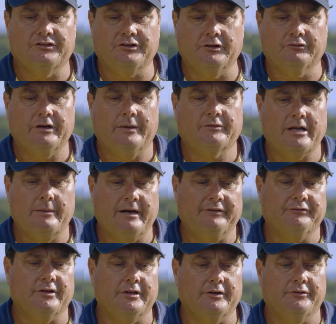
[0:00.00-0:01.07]
silt traps come
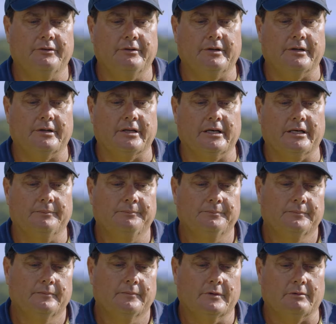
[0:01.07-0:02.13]
after the
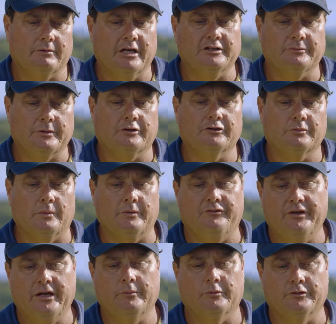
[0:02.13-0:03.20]
roads because what we
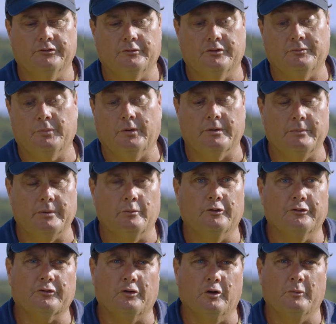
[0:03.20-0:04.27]
found was there's probably a bit
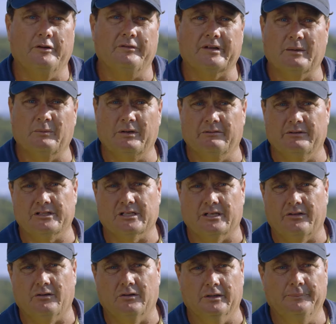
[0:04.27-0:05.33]
more soil moving than we
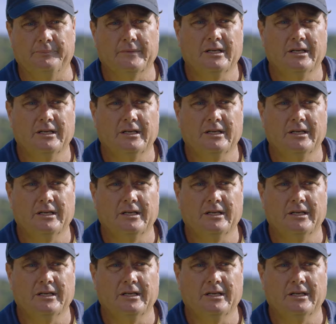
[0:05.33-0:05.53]
originally thought.